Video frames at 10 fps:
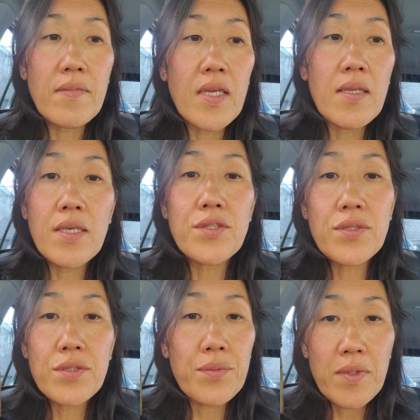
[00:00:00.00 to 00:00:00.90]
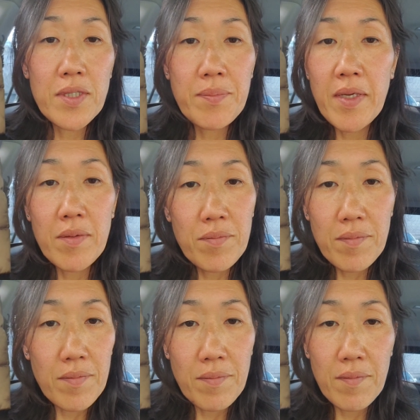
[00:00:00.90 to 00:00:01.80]
The kitchen is where I spend
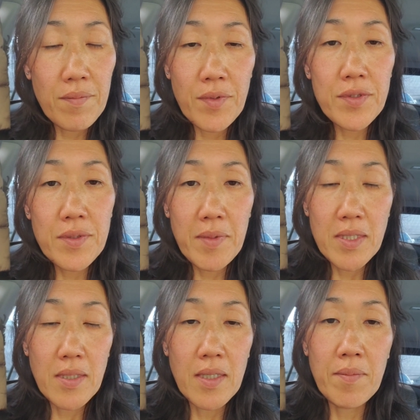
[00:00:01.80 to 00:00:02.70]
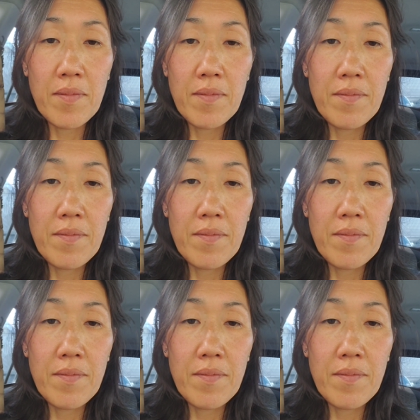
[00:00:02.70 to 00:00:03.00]
most of my time.